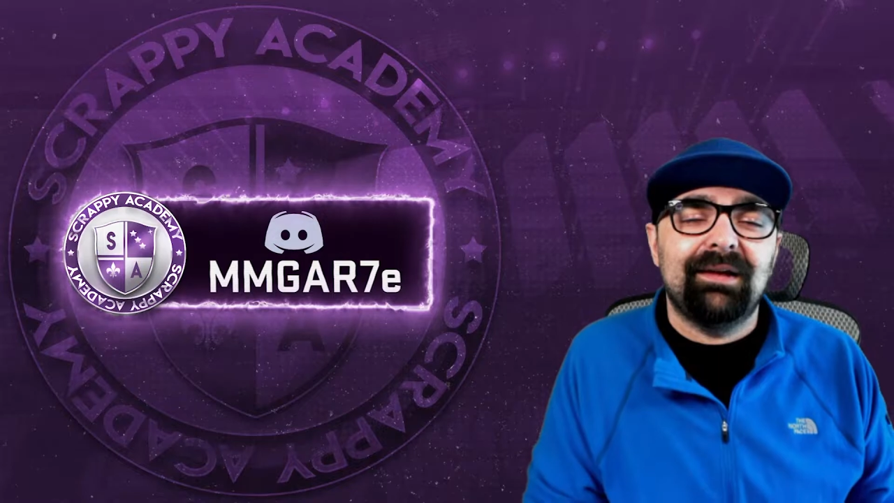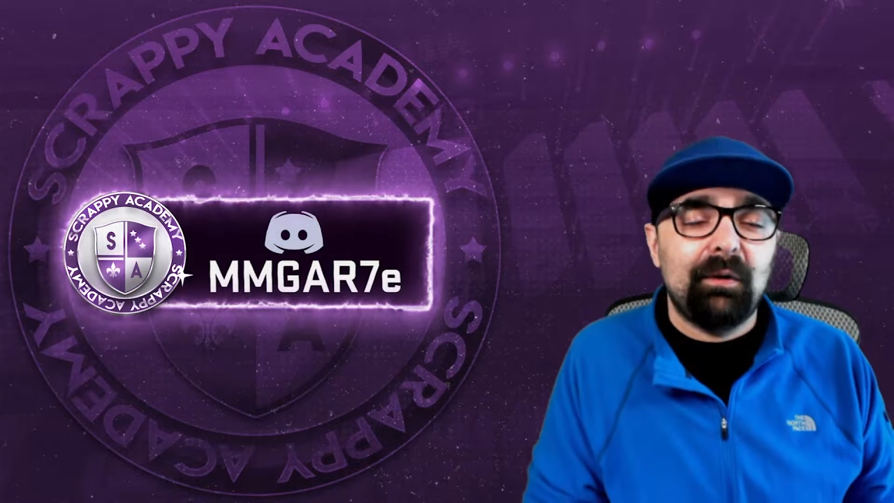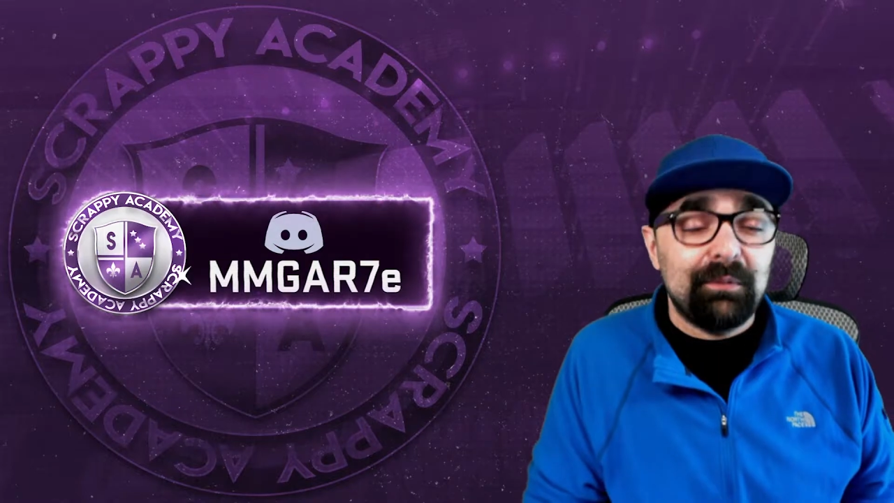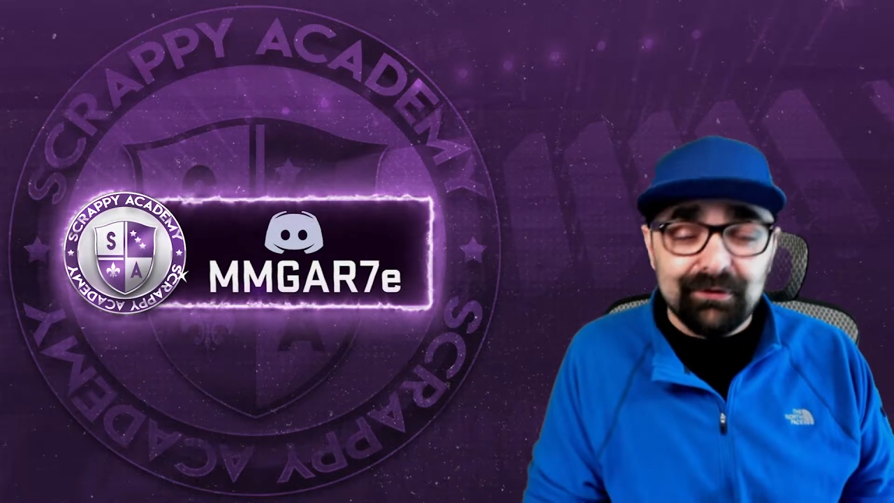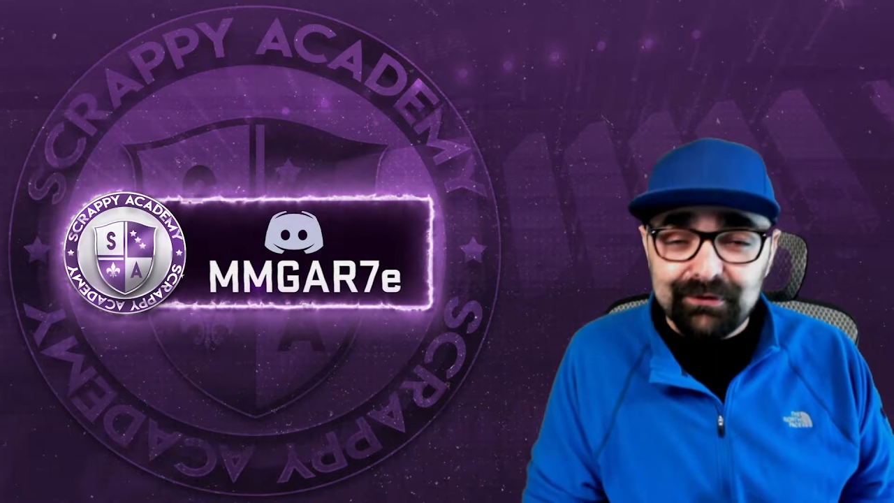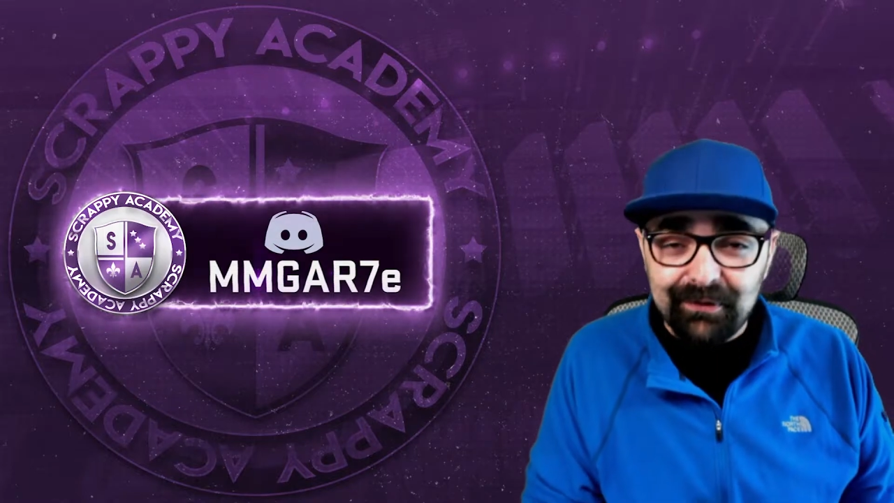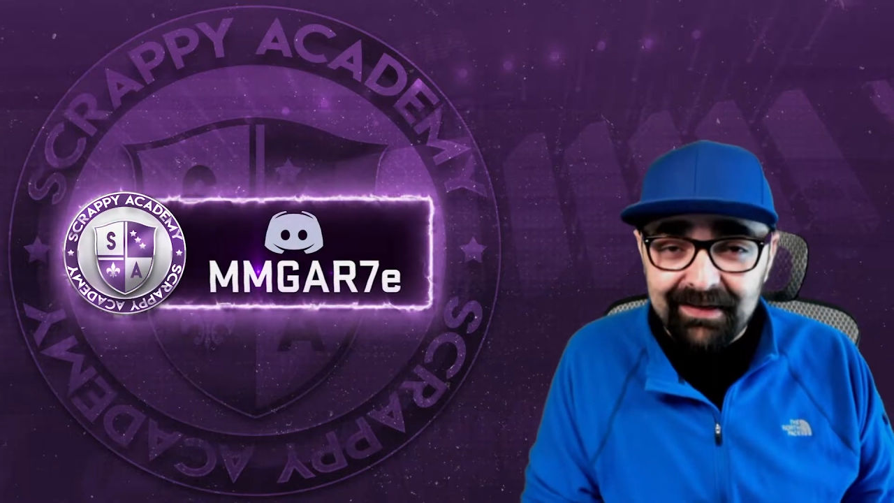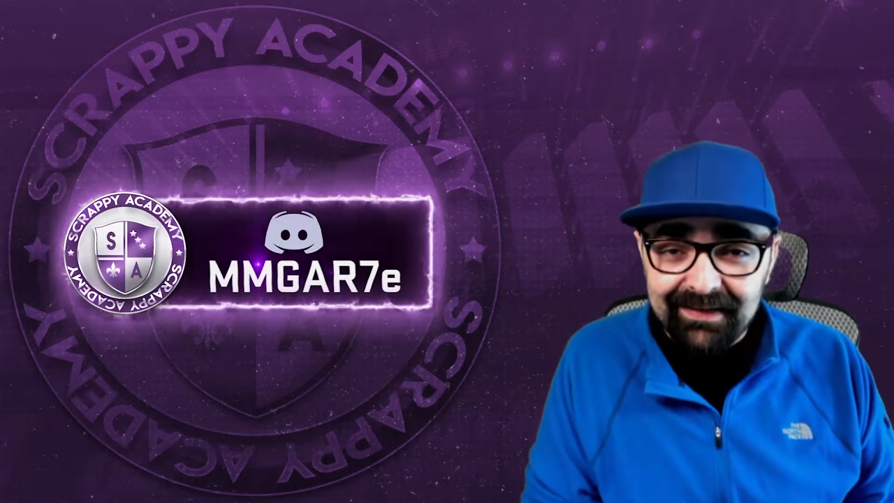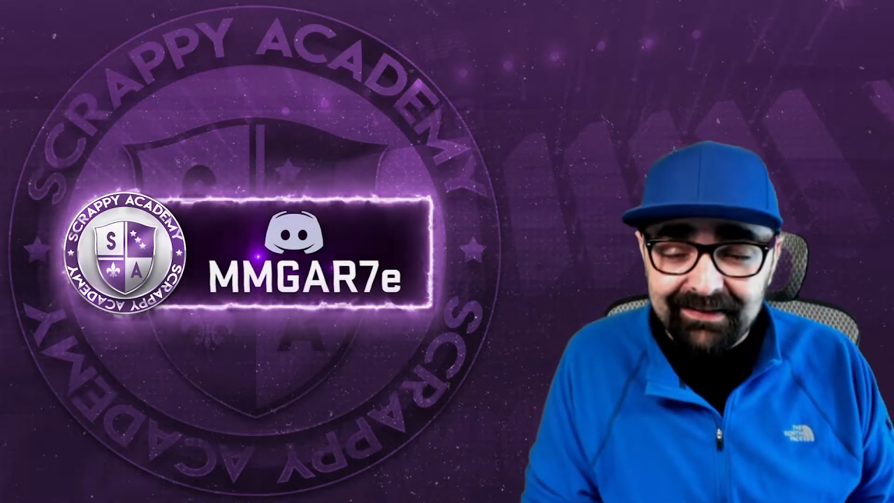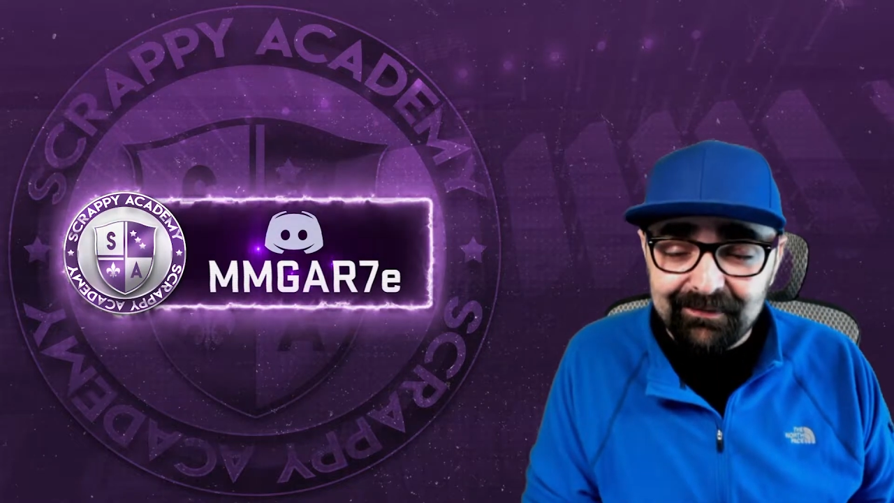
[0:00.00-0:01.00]
I hope you
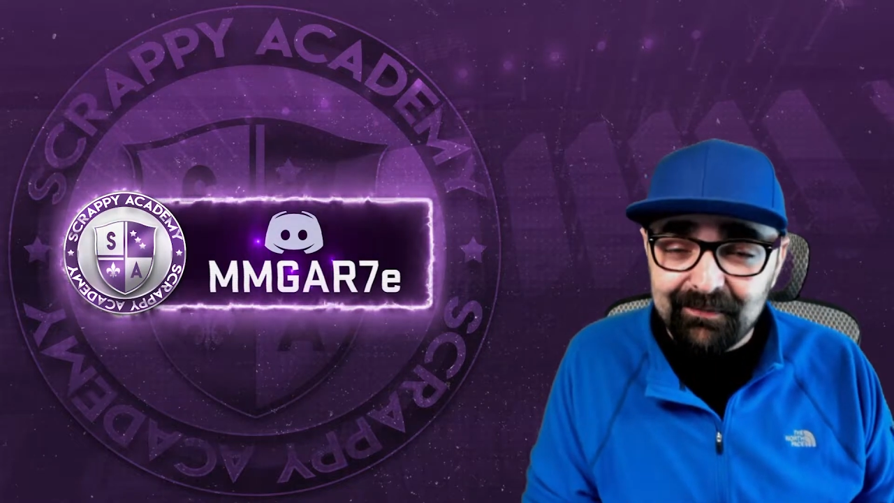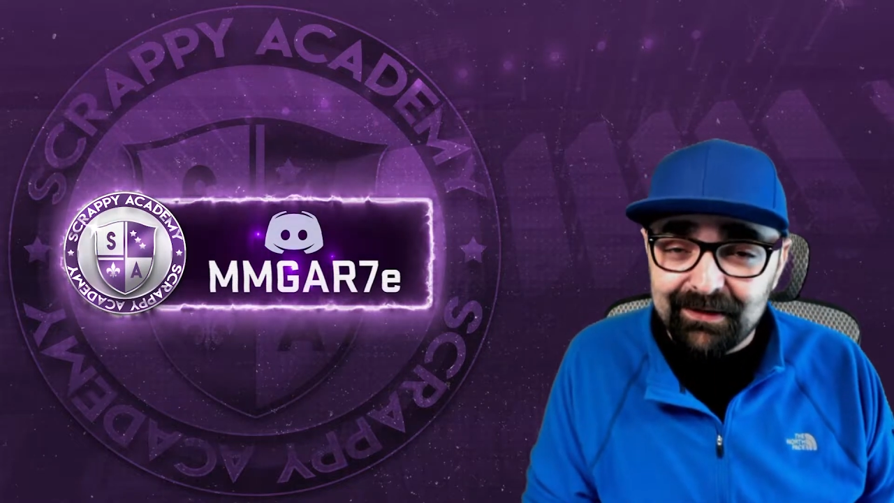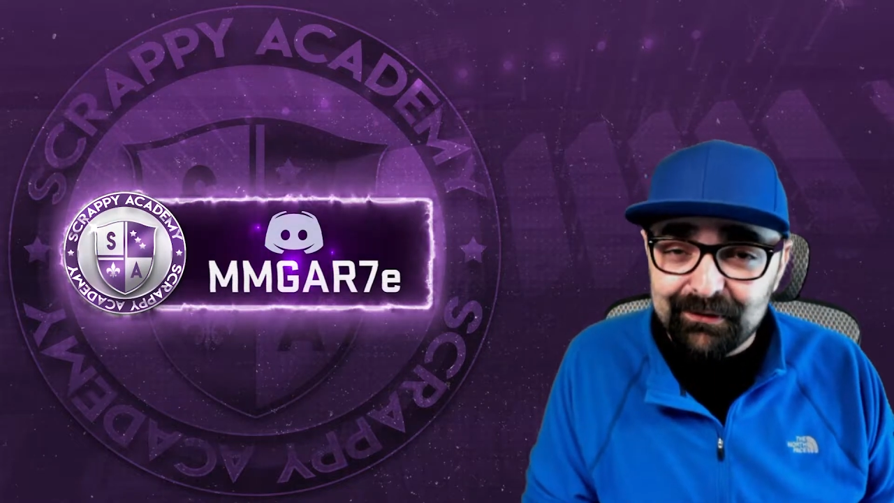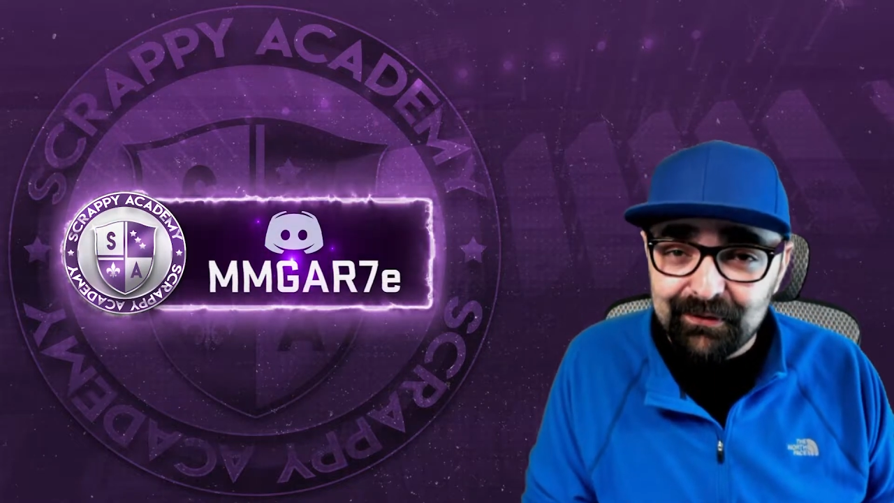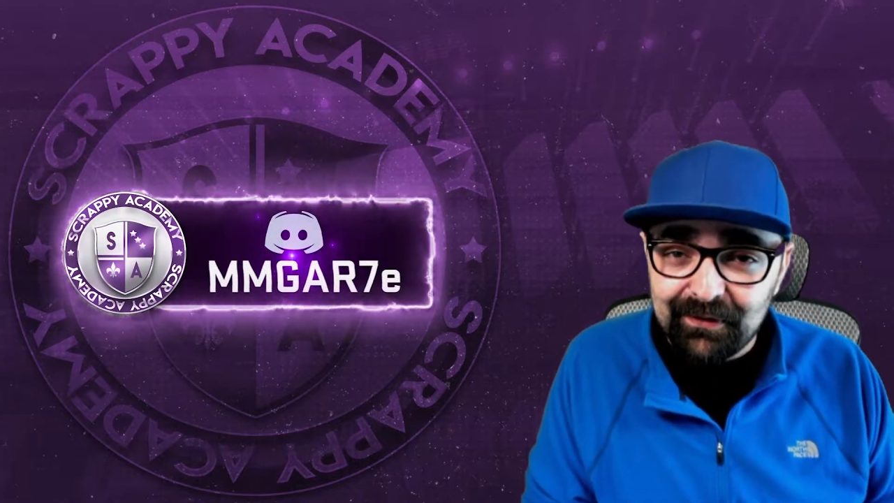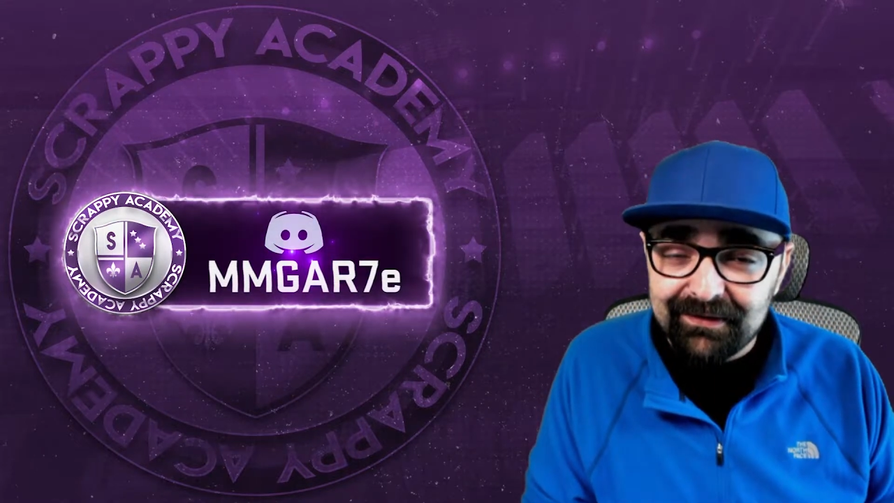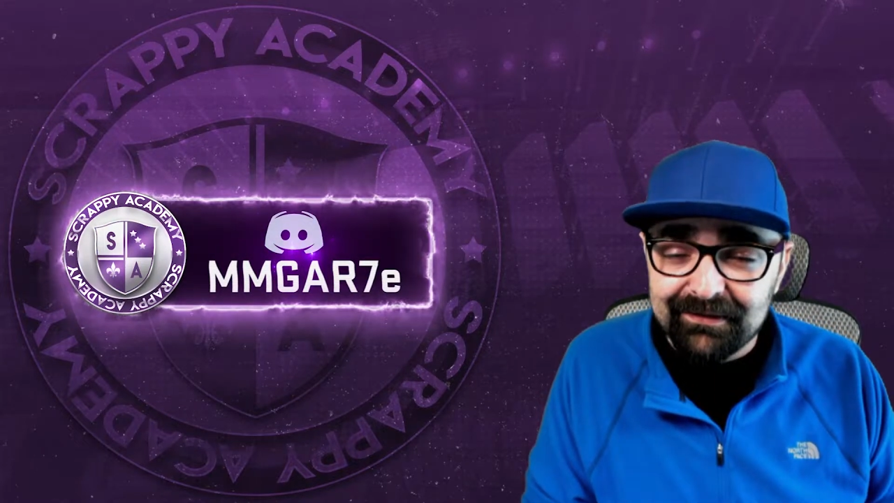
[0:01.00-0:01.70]
enjoyed it. Make sure